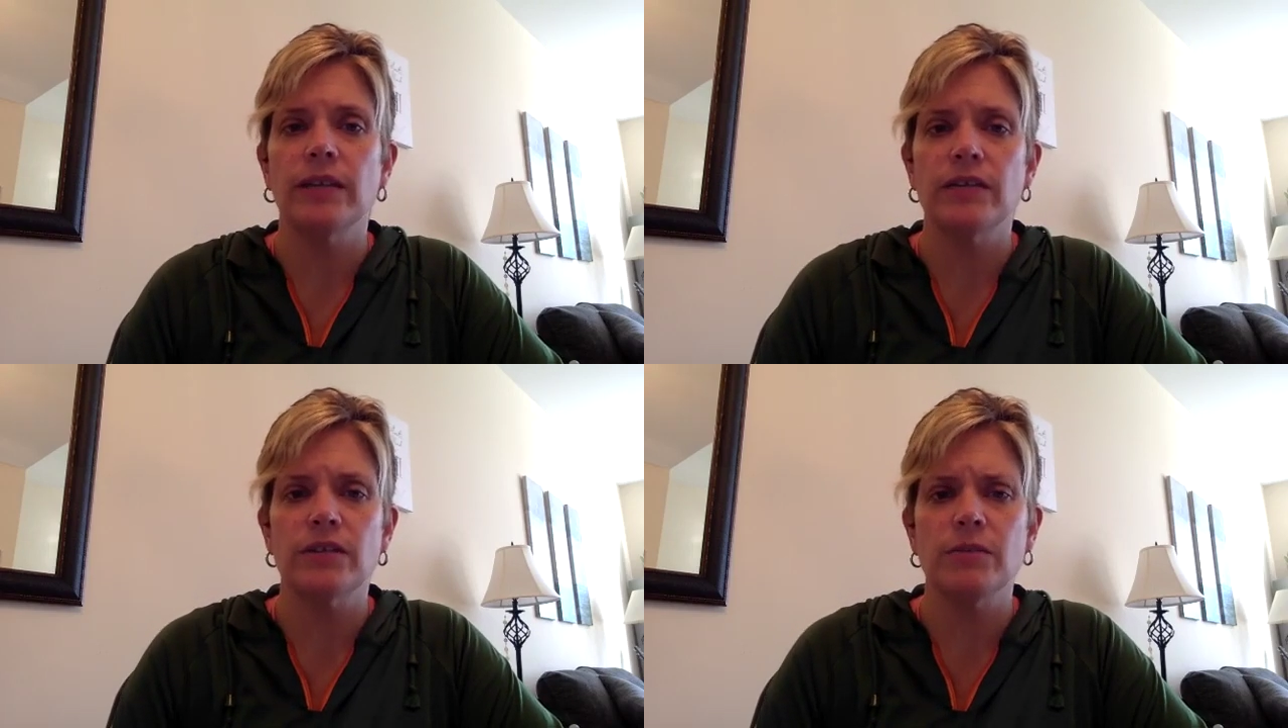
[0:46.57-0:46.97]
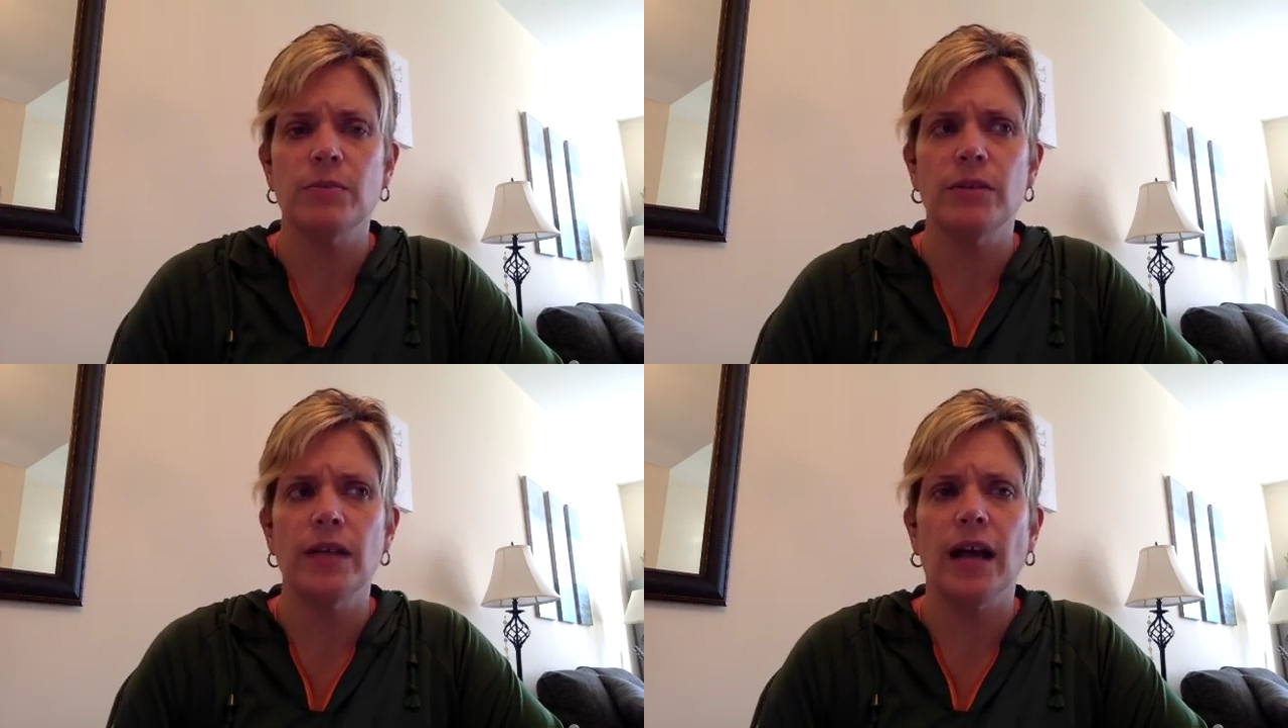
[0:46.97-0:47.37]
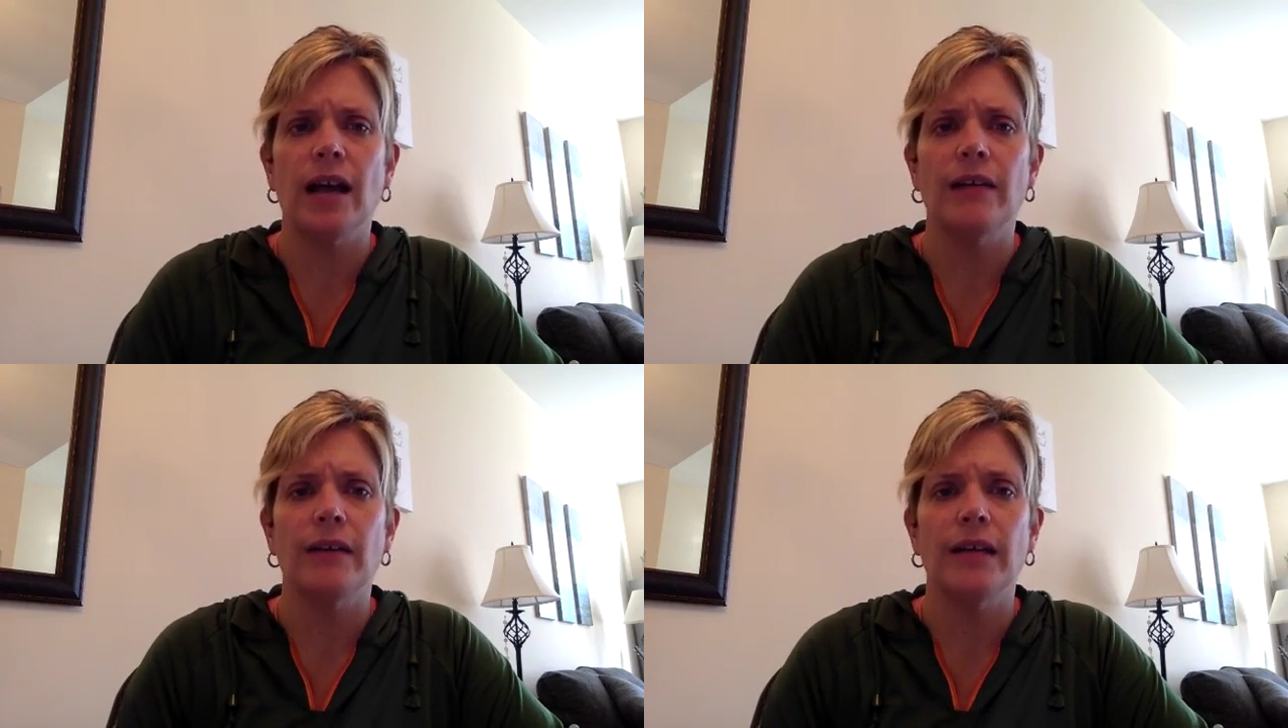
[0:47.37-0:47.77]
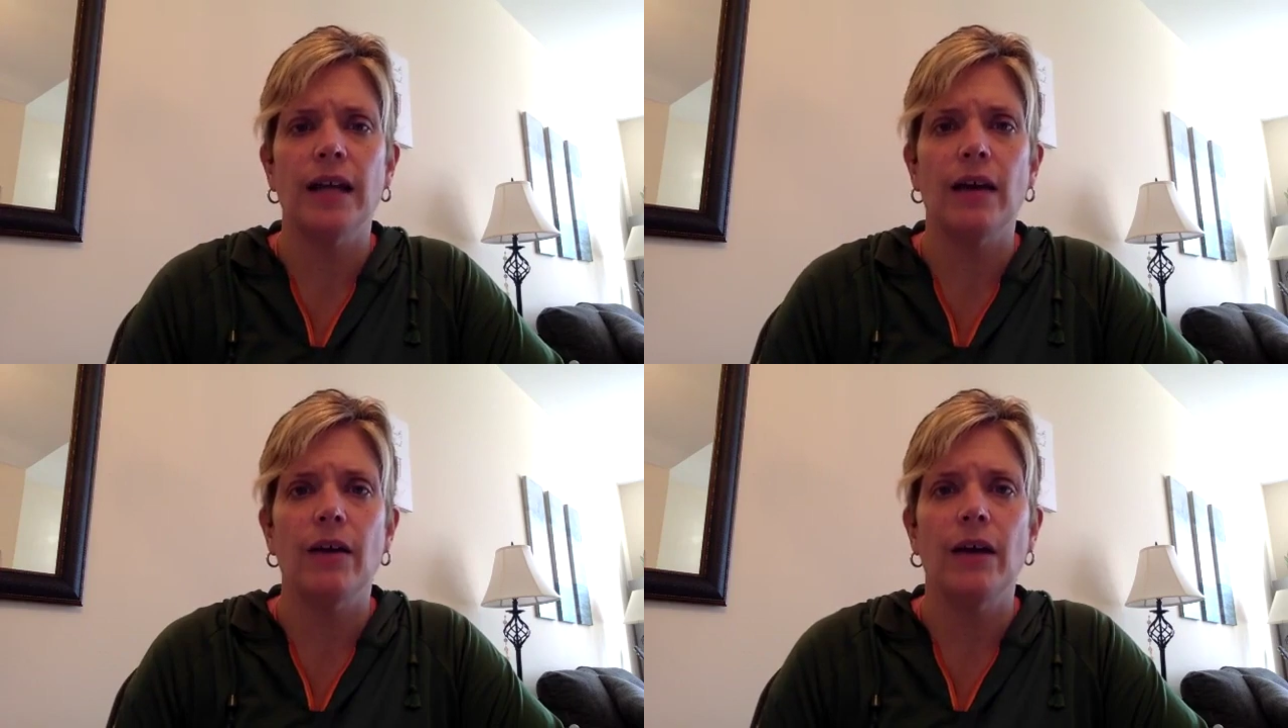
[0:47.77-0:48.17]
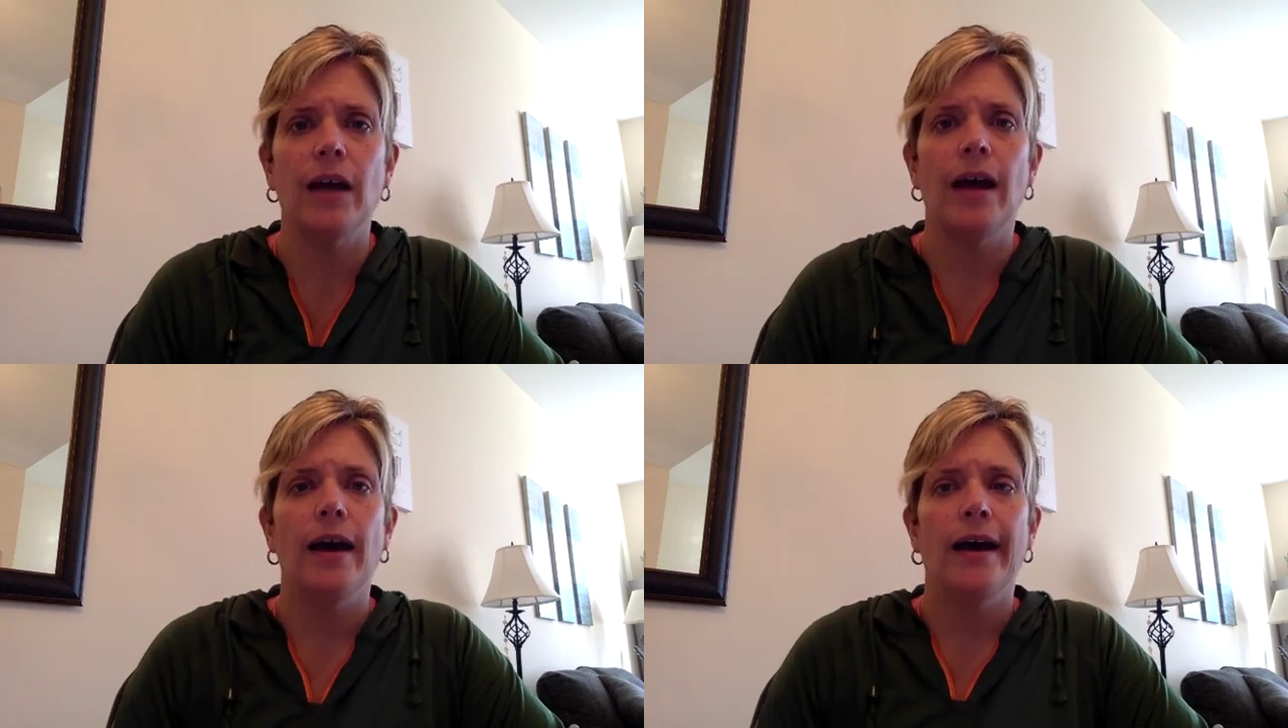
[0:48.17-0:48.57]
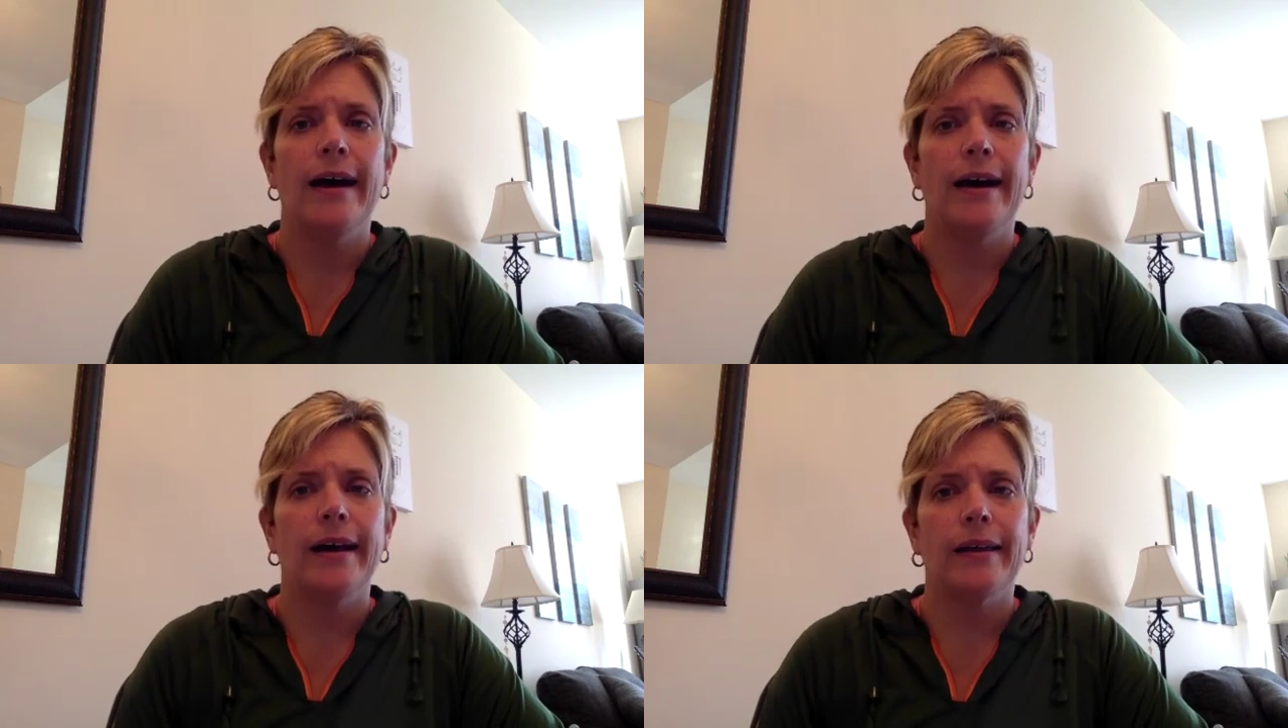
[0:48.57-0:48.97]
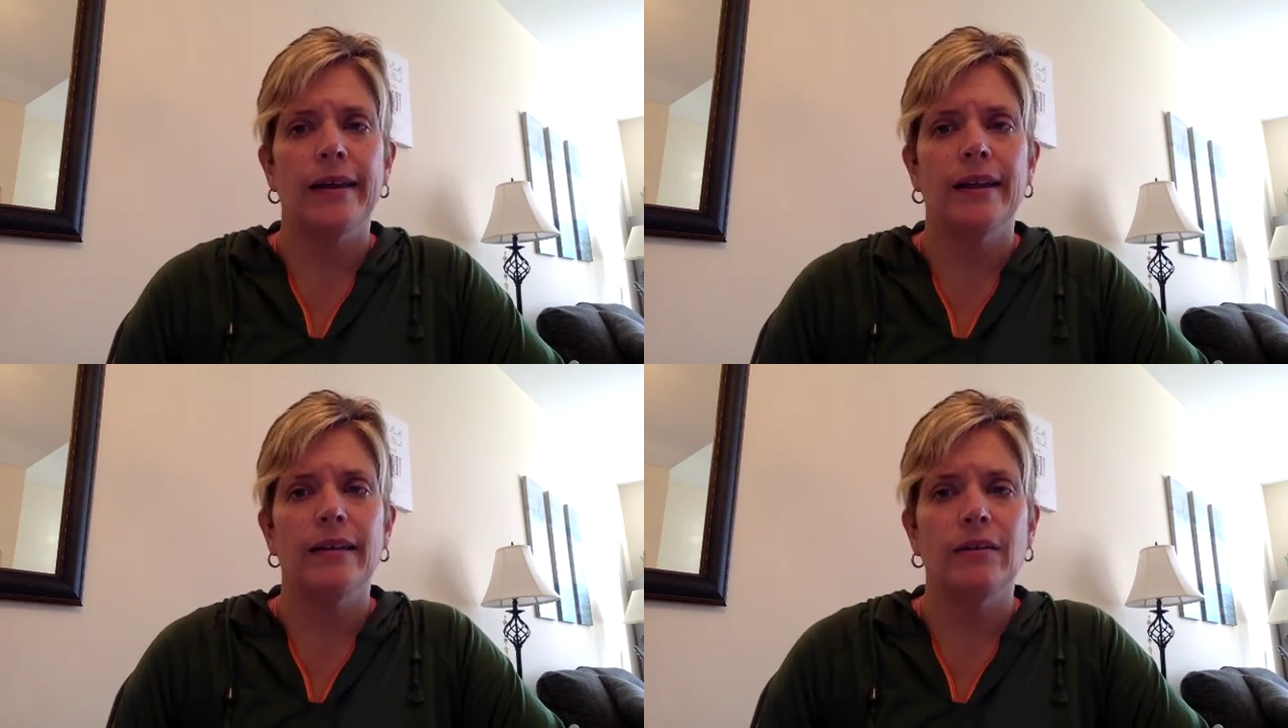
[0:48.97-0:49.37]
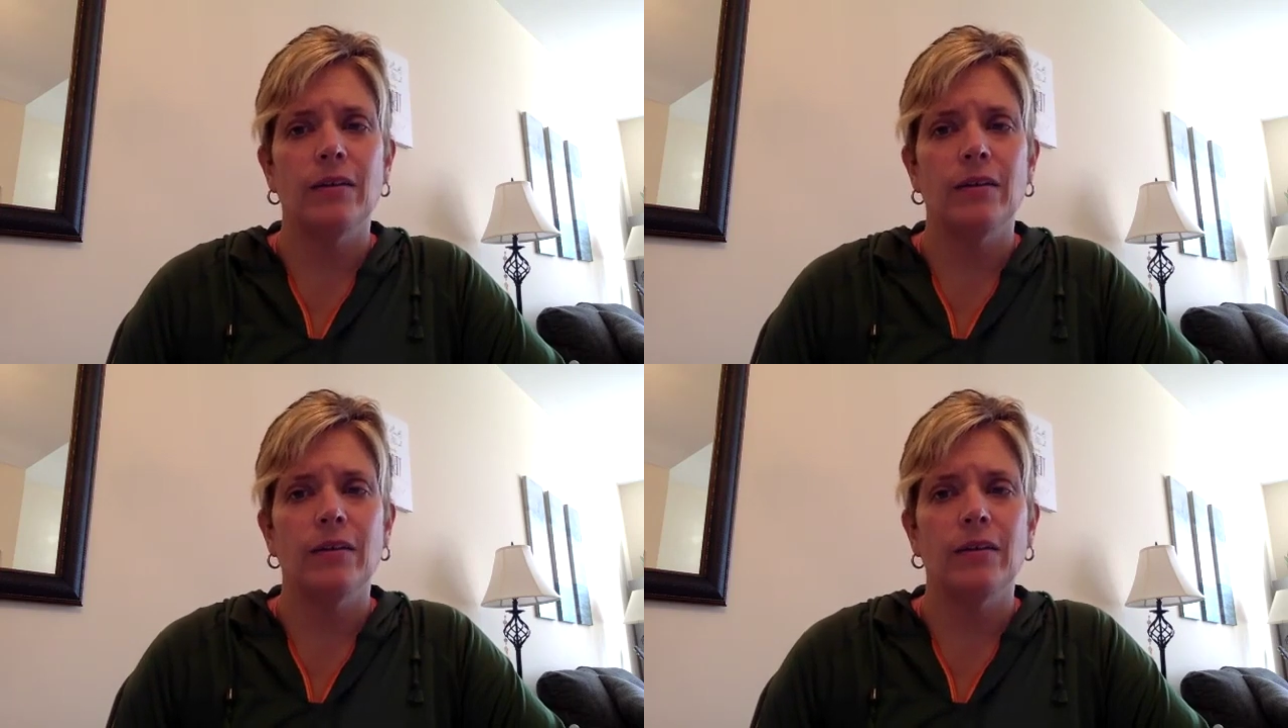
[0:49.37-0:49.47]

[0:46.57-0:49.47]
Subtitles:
They're still pretty high right now, and